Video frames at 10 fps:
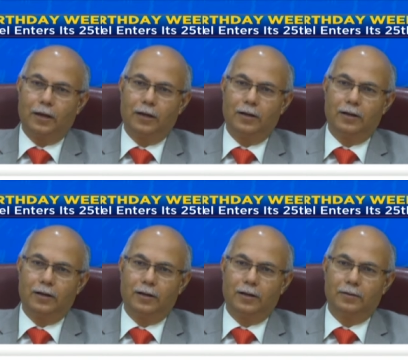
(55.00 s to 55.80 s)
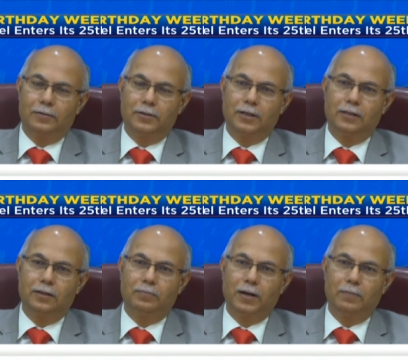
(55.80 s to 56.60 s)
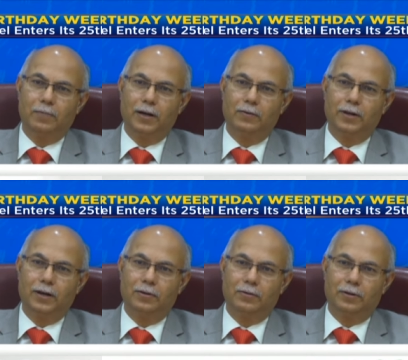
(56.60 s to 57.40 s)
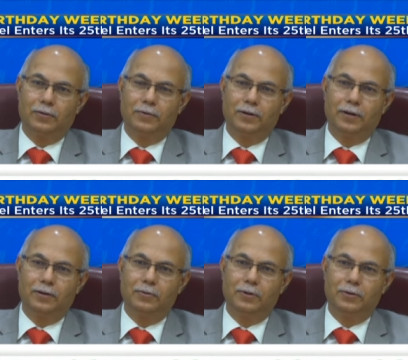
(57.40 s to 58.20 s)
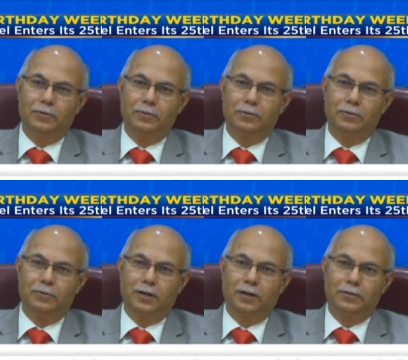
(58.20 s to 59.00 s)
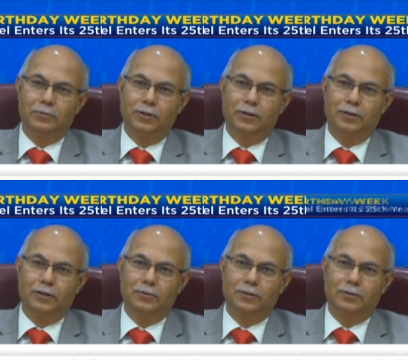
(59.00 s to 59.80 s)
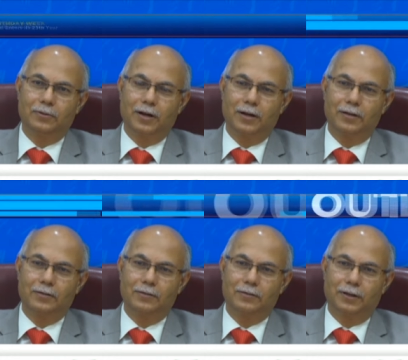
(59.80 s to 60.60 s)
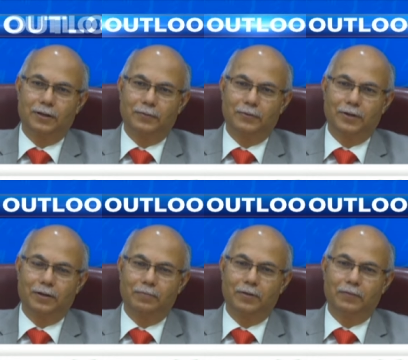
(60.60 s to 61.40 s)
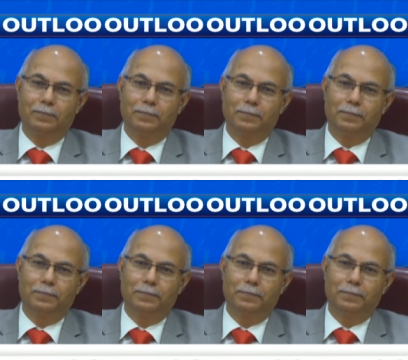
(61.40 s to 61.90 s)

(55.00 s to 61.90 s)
And uh, seeing the pipeline, we are definitely going to cross twenty thousand crore guidance, whatever we have given.